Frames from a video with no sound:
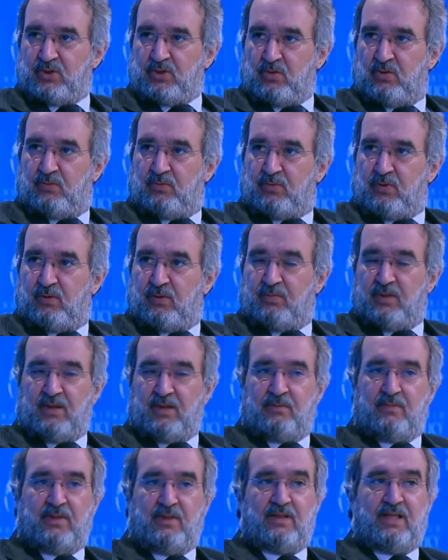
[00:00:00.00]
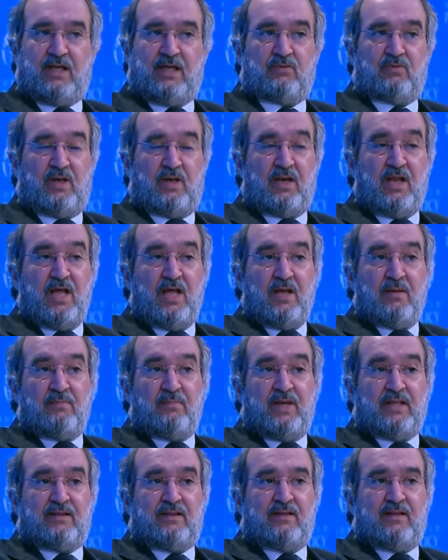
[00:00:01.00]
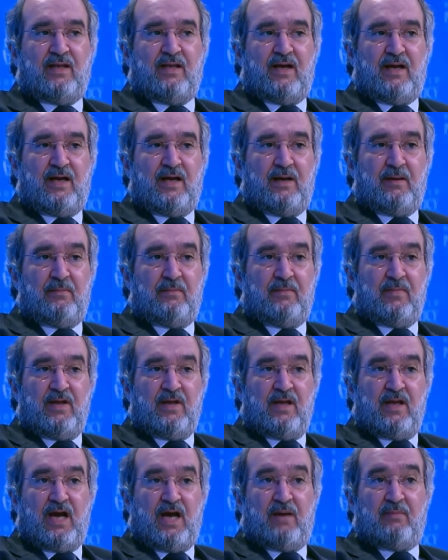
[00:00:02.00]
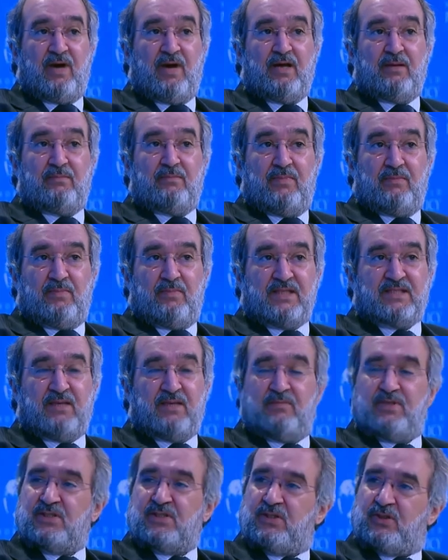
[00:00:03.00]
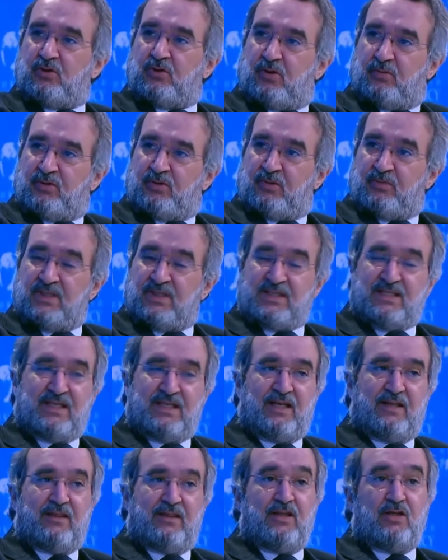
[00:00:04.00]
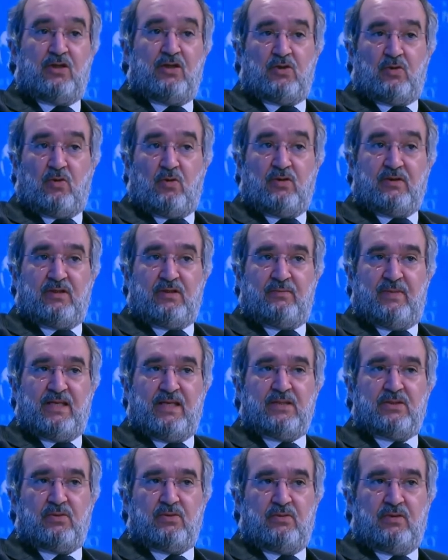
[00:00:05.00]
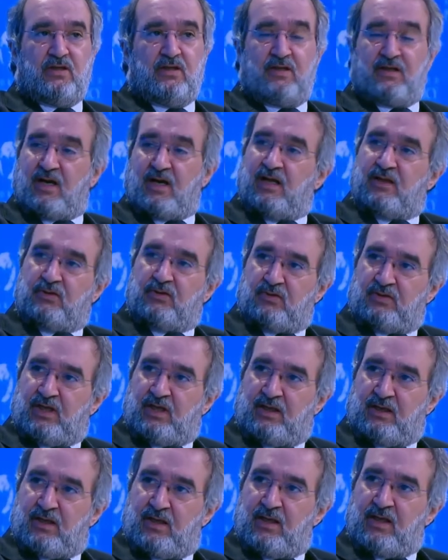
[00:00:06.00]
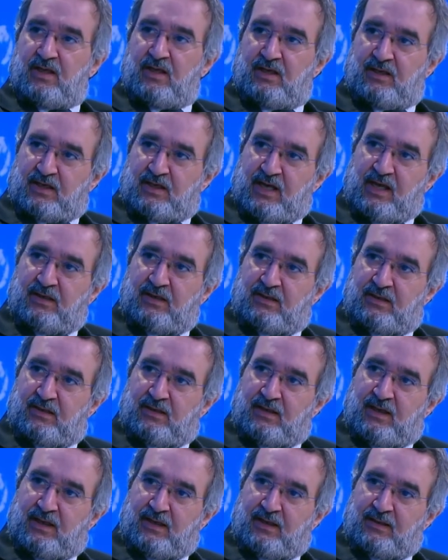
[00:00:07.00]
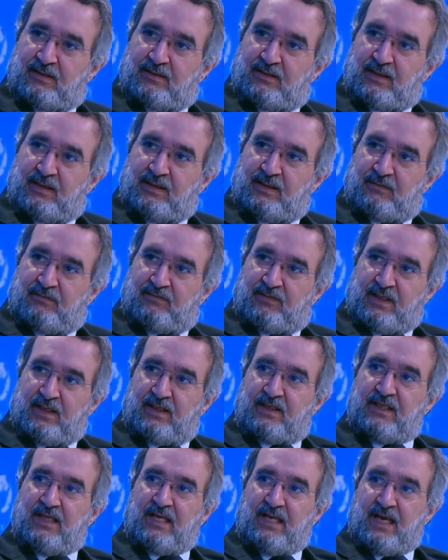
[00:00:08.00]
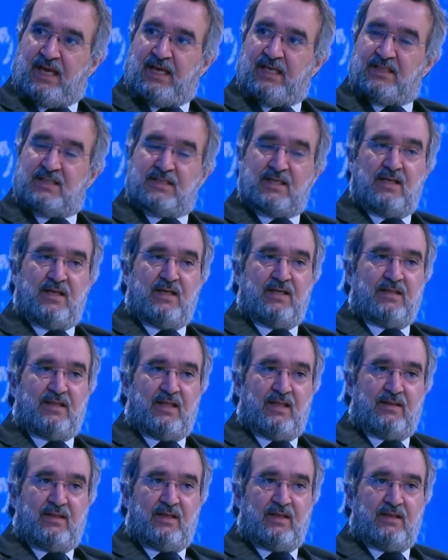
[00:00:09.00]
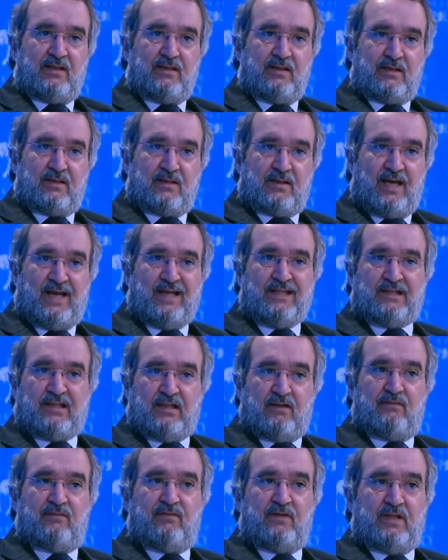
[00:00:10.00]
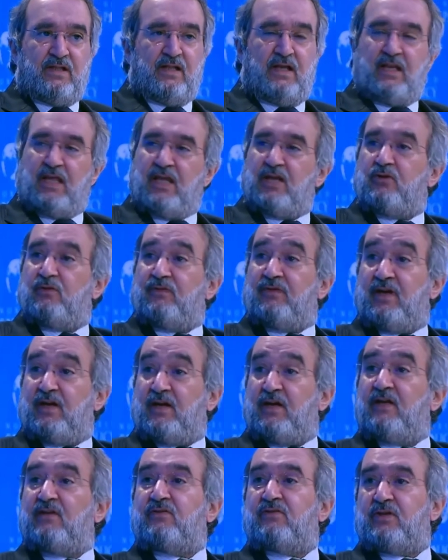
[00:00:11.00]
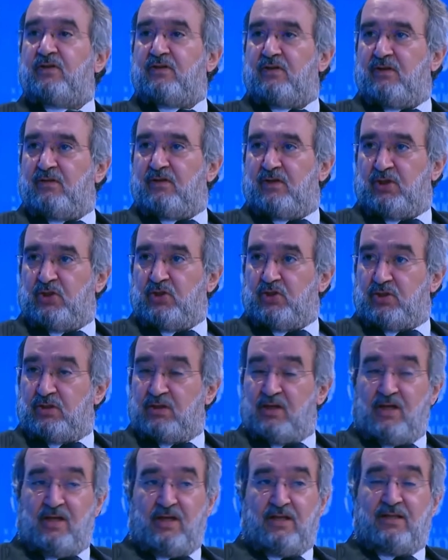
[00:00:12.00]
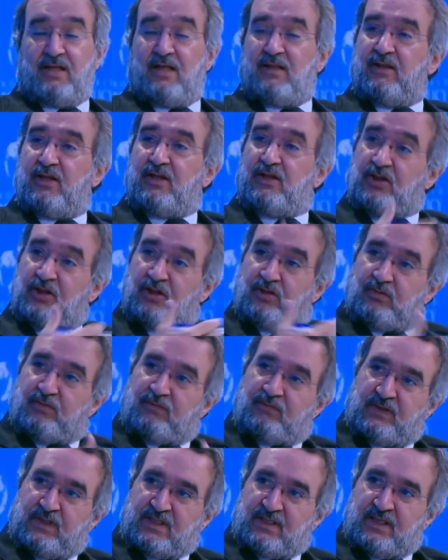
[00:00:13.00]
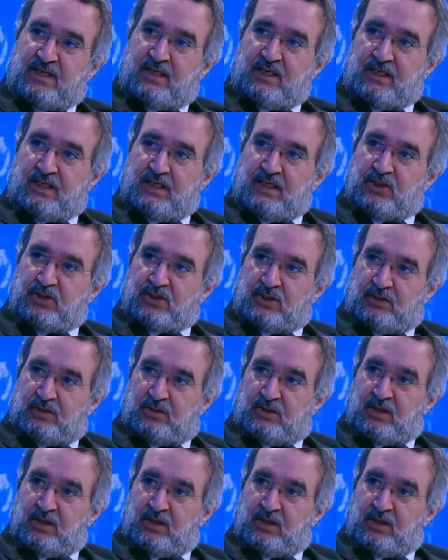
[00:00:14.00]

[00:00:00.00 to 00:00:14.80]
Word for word: own problem in that one. But um, am I pessimistic or optimistic? I think it all depends on Iran today. Iran, uh, they, if they realize that they can't live in a leg of hatred in the region, that they need to fix their relation